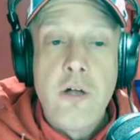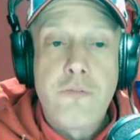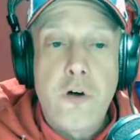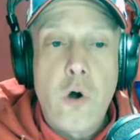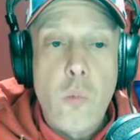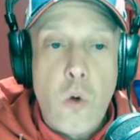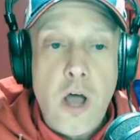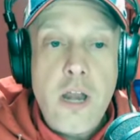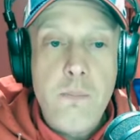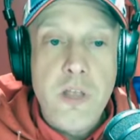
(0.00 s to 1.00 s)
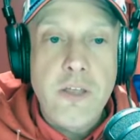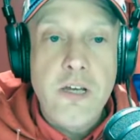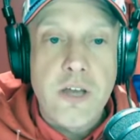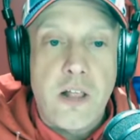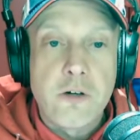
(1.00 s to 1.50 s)
for $1
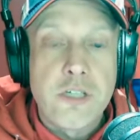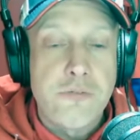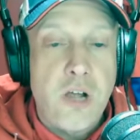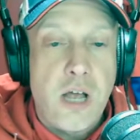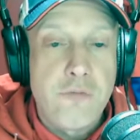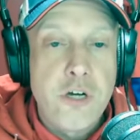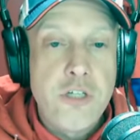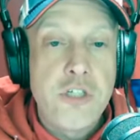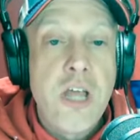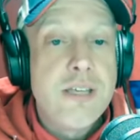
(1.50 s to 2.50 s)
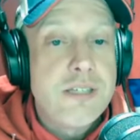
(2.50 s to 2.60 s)
million of coverage.